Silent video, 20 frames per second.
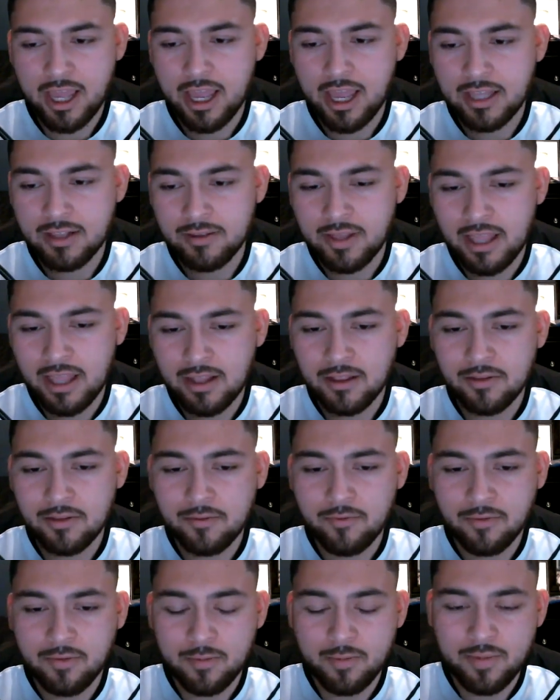and then
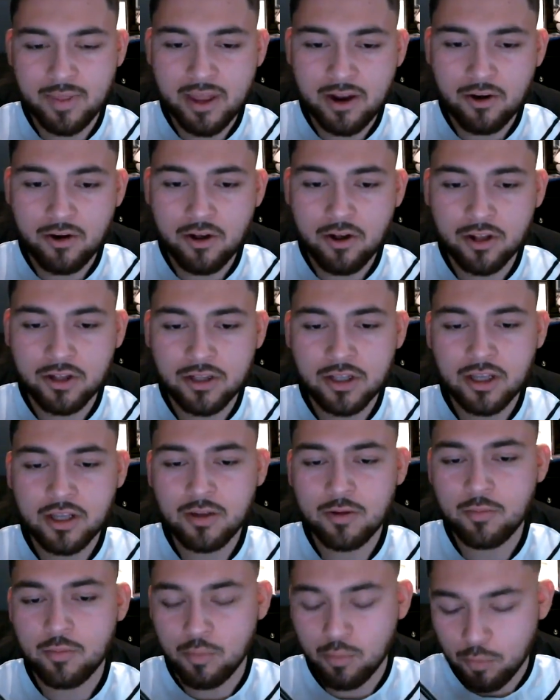from there on,
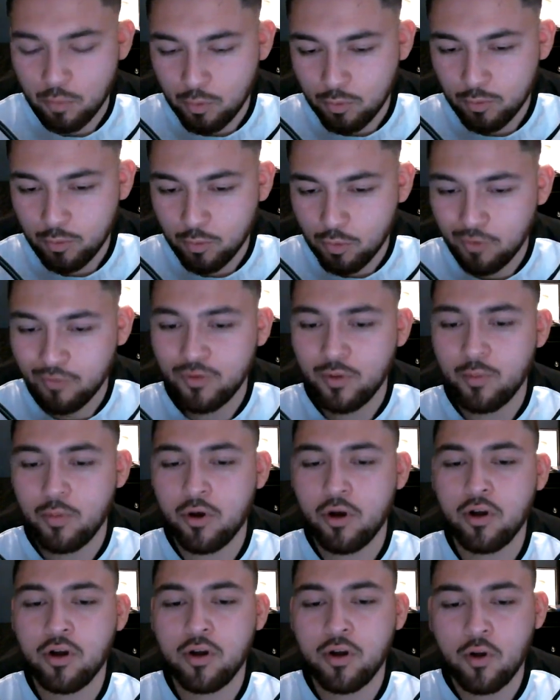move the
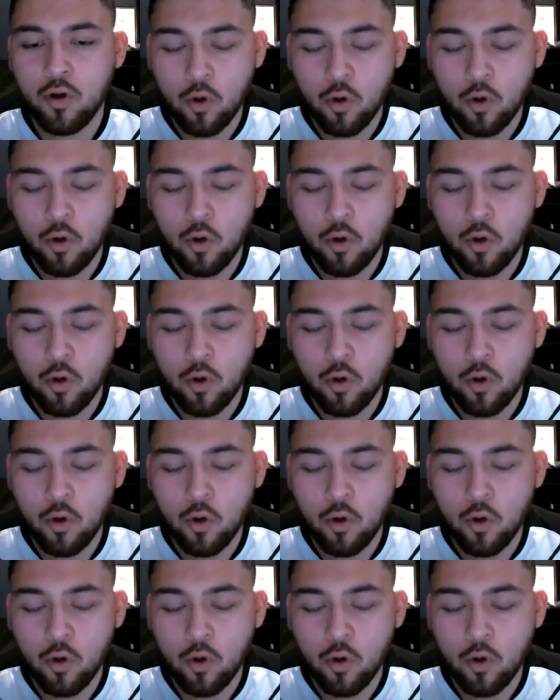ball,